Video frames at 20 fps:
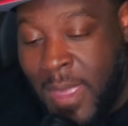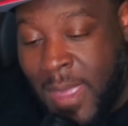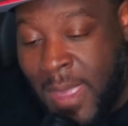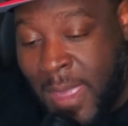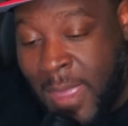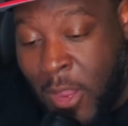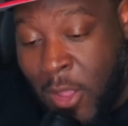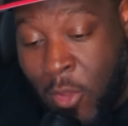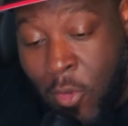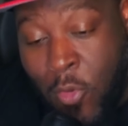
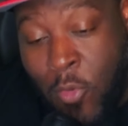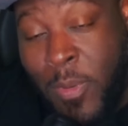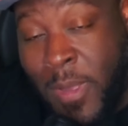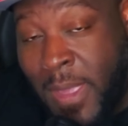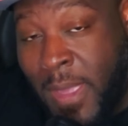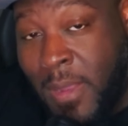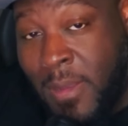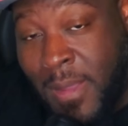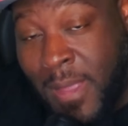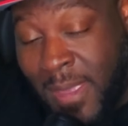And I hope,
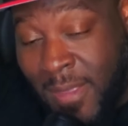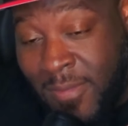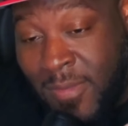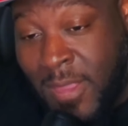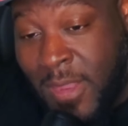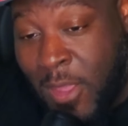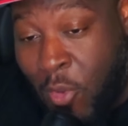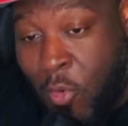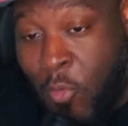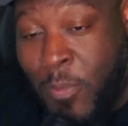again, like I said,
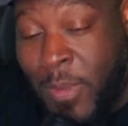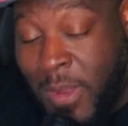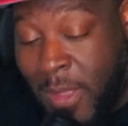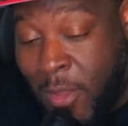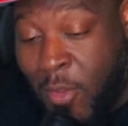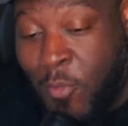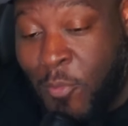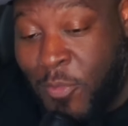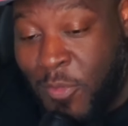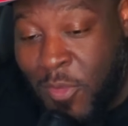I hope it
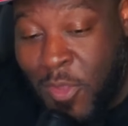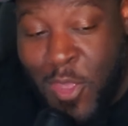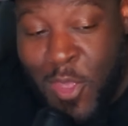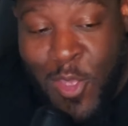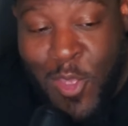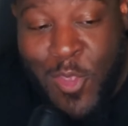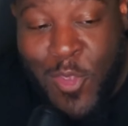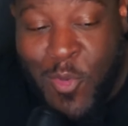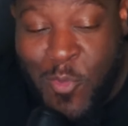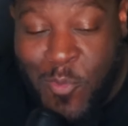helps
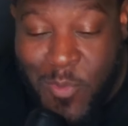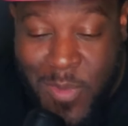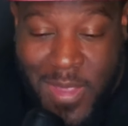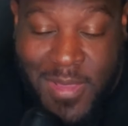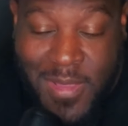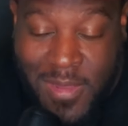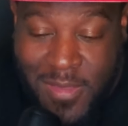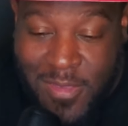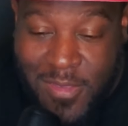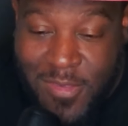you make
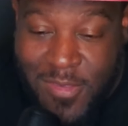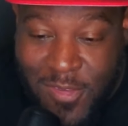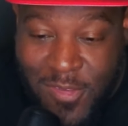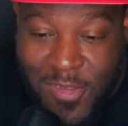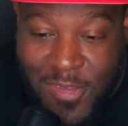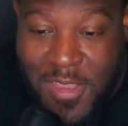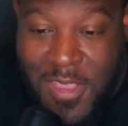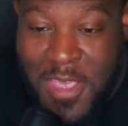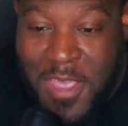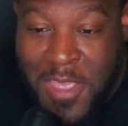that
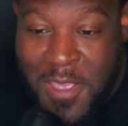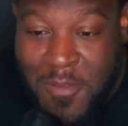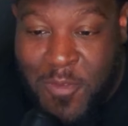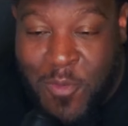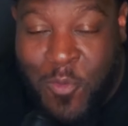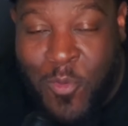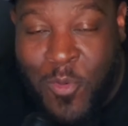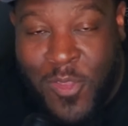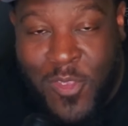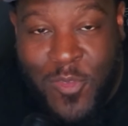decision if you
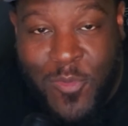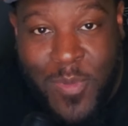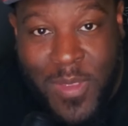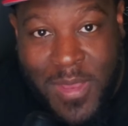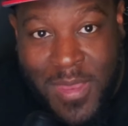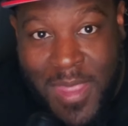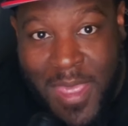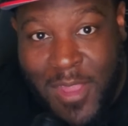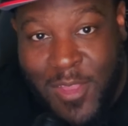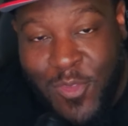want to
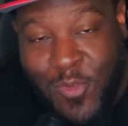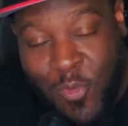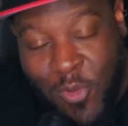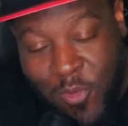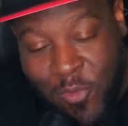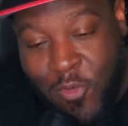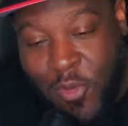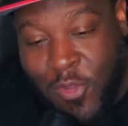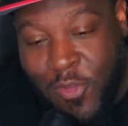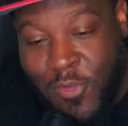spend that
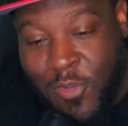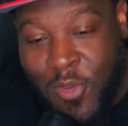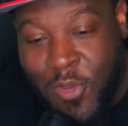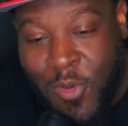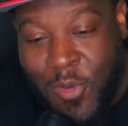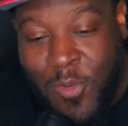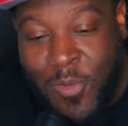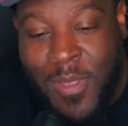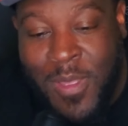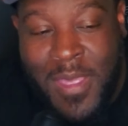2,400
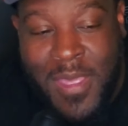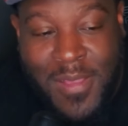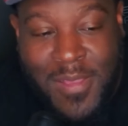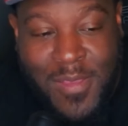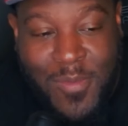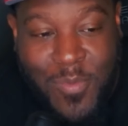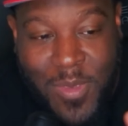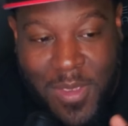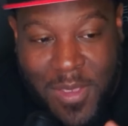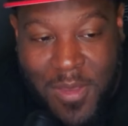gold
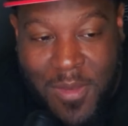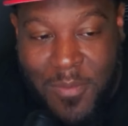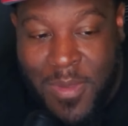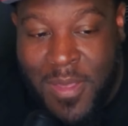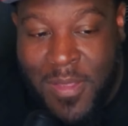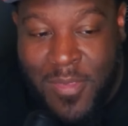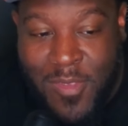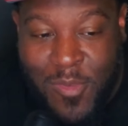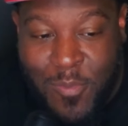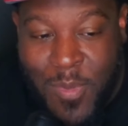to pick up
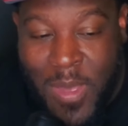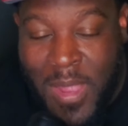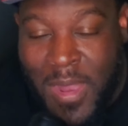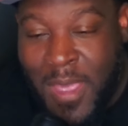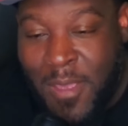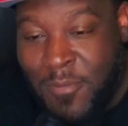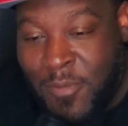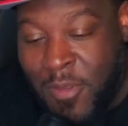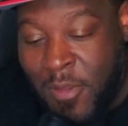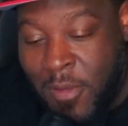the
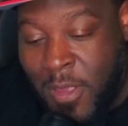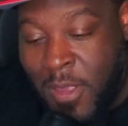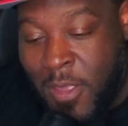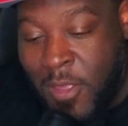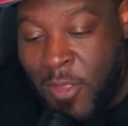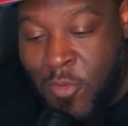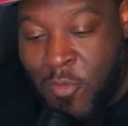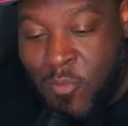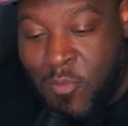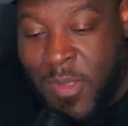Spotlight variant
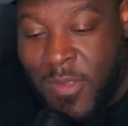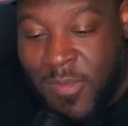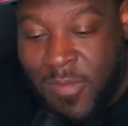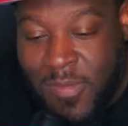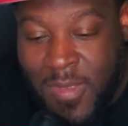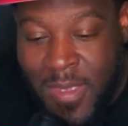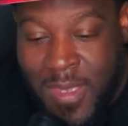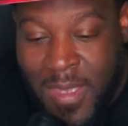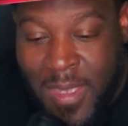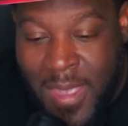you
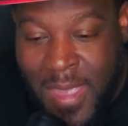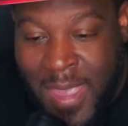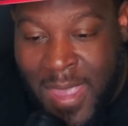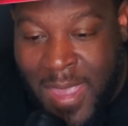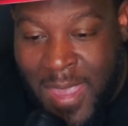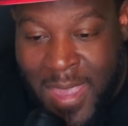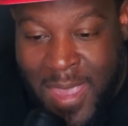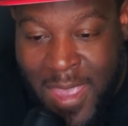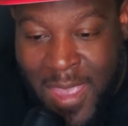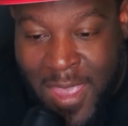missed
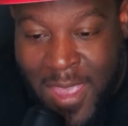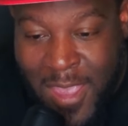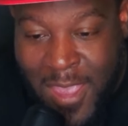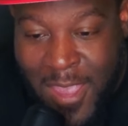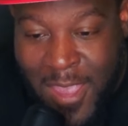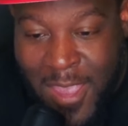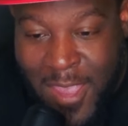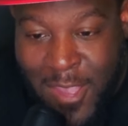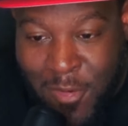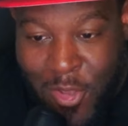a
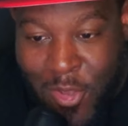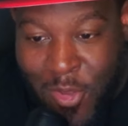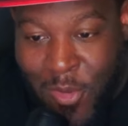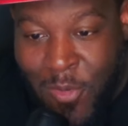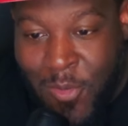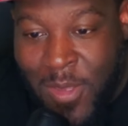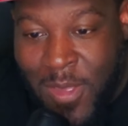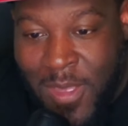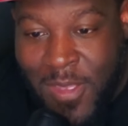year ago.